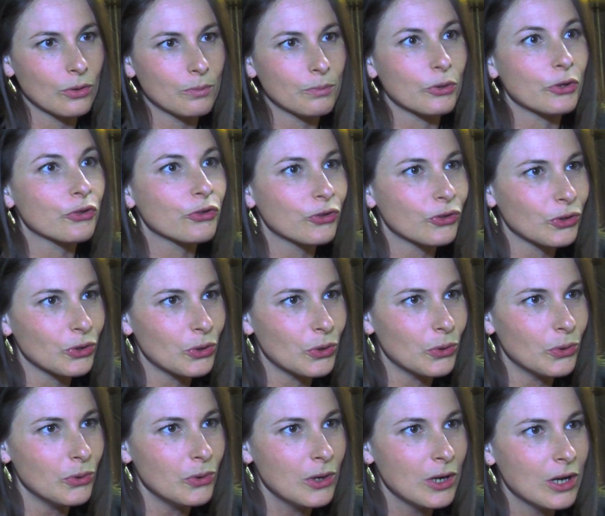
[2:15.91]

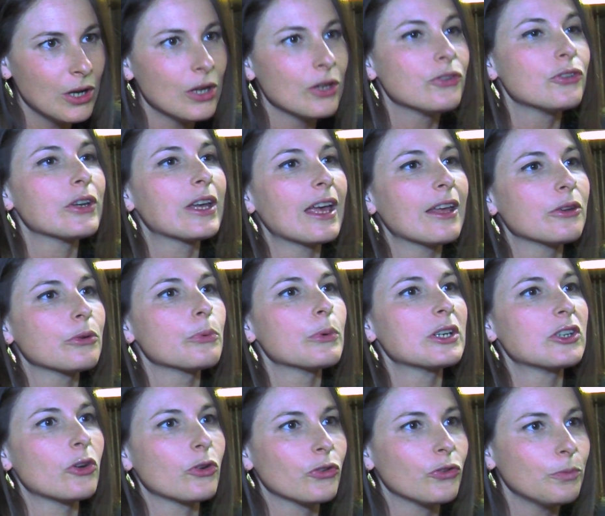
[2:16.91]
pursue together
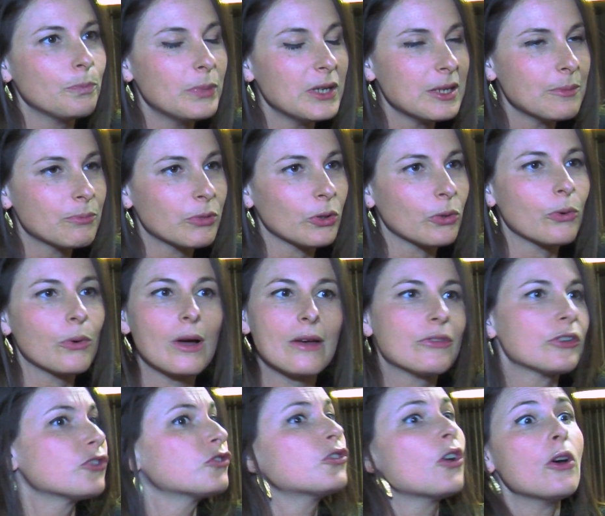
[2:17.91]
with those people who have
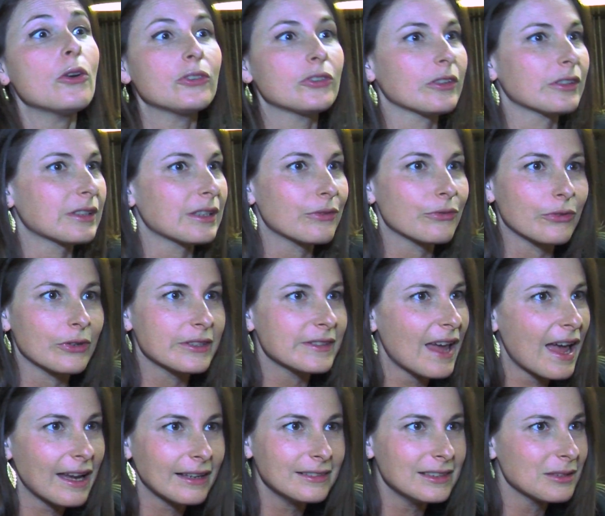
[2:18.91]
a total different
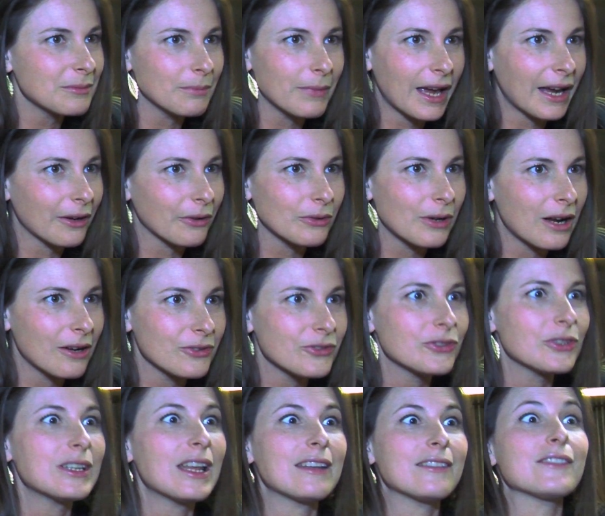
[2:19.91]
acting background.
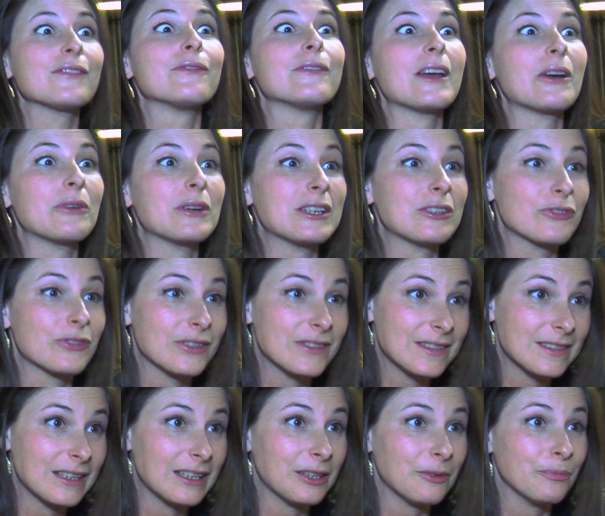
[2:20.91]
So that's very
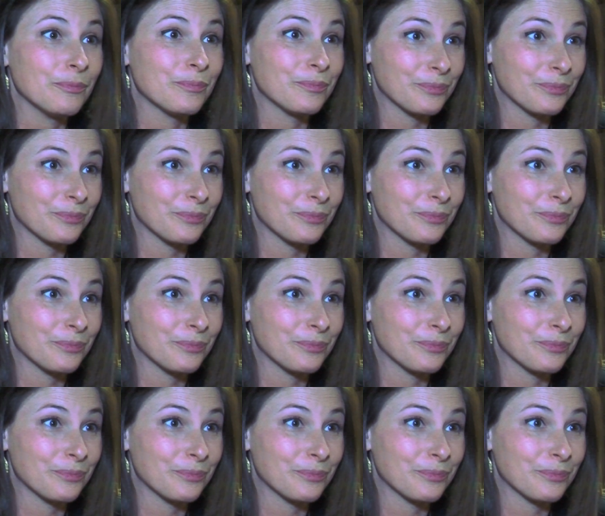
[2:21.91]
interesting.